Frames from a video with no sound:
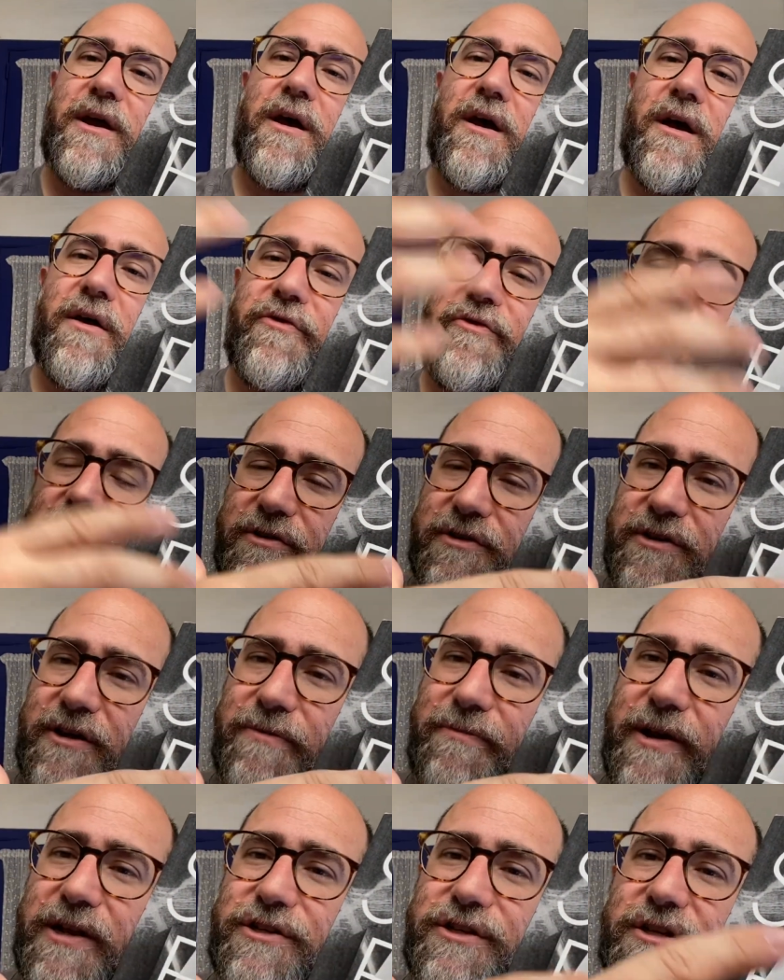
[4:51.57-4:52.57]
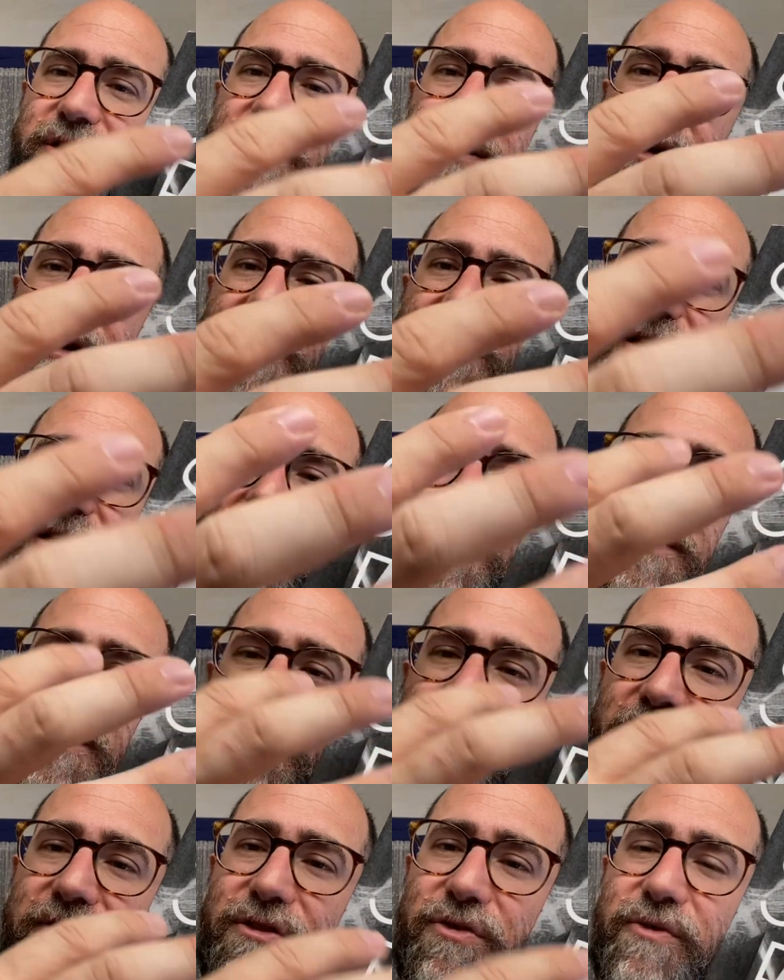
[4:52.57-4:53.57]
A fourth dimension is a
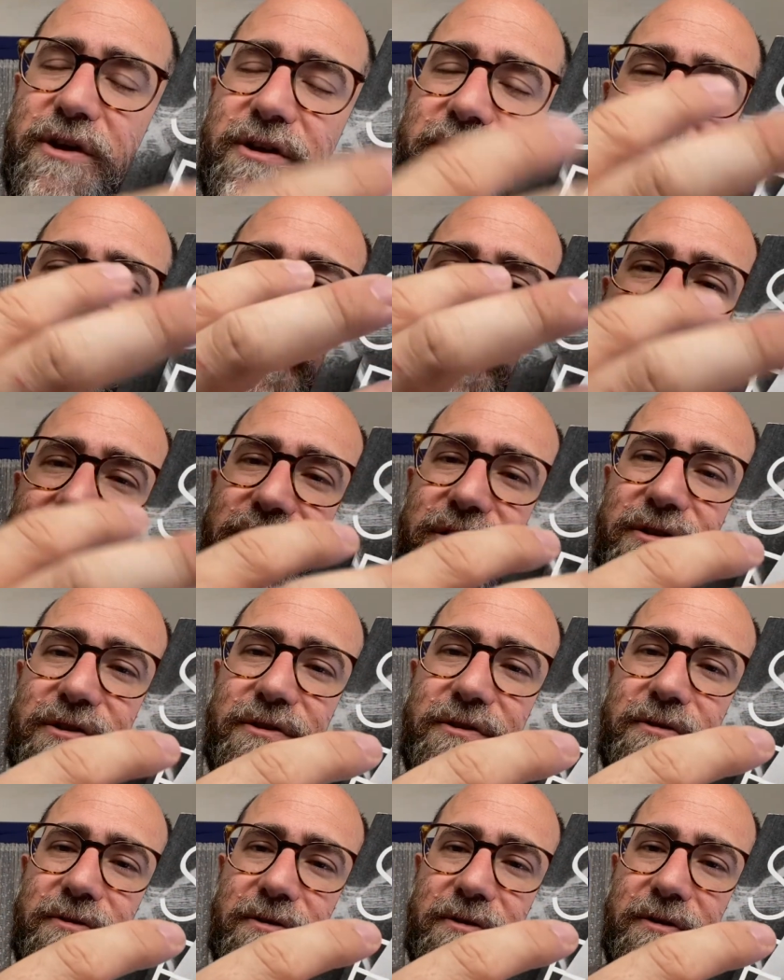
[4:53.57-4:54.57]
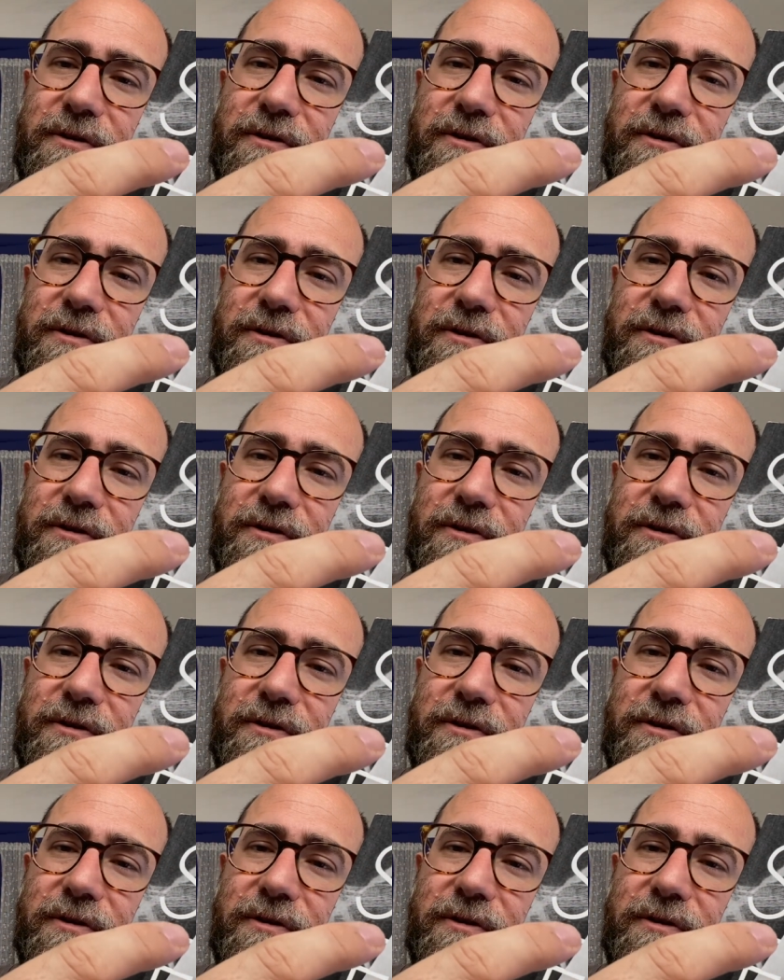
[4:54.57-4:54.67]
three-dimensional